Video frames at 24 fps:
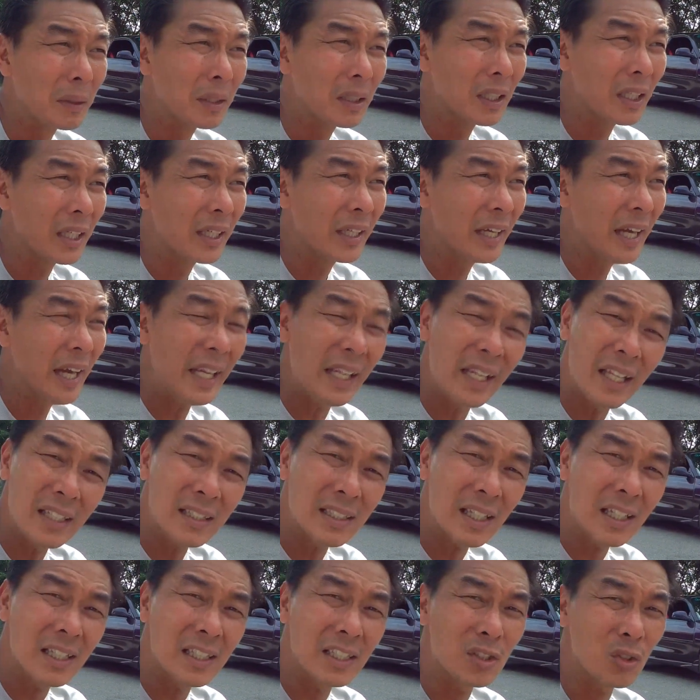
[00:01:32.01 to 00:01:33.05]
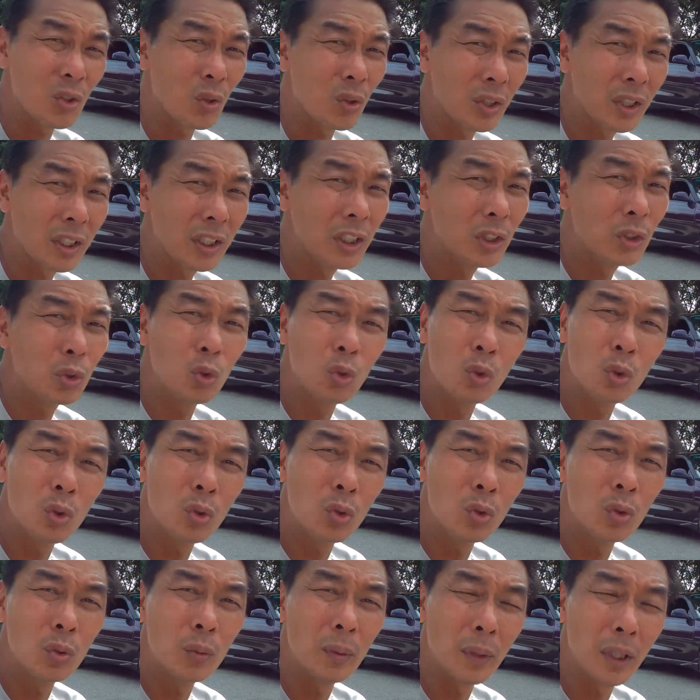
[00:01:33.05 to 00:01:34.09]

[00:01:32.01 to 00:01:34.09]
Like NXX is already too